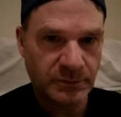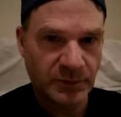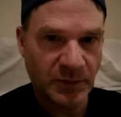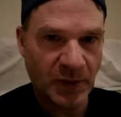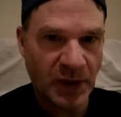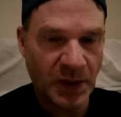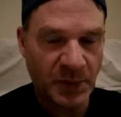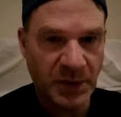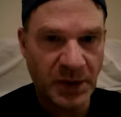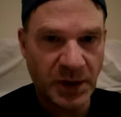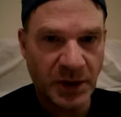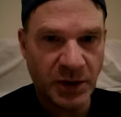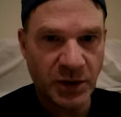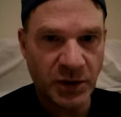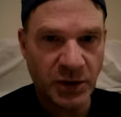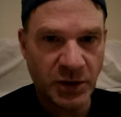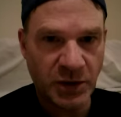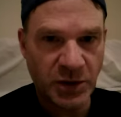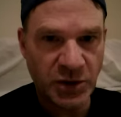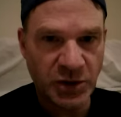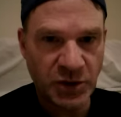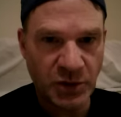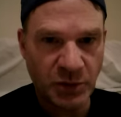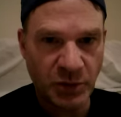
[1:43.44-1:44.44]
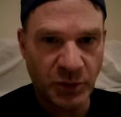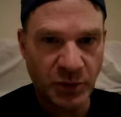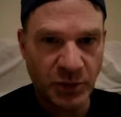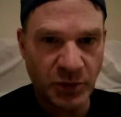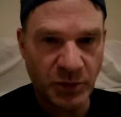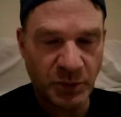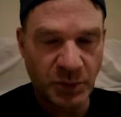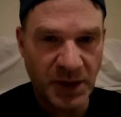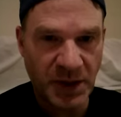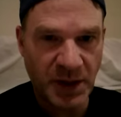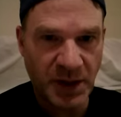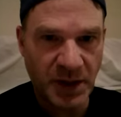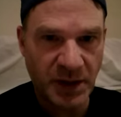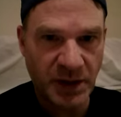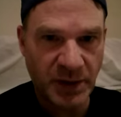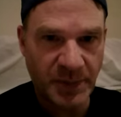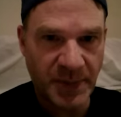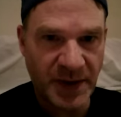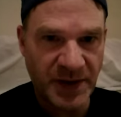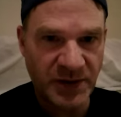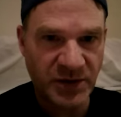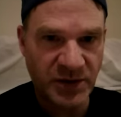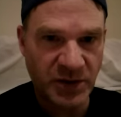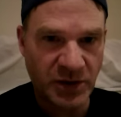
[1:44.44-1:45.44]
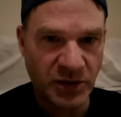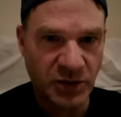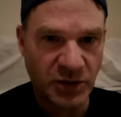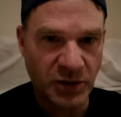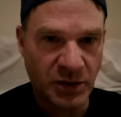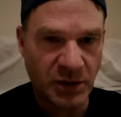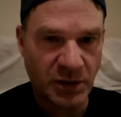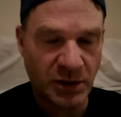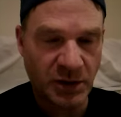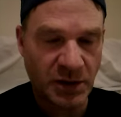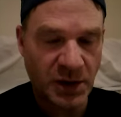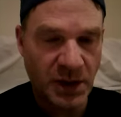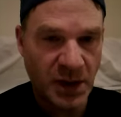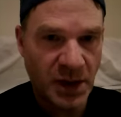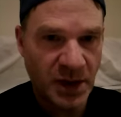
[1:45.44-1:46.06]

I mean, are you going to shoot me the messenger,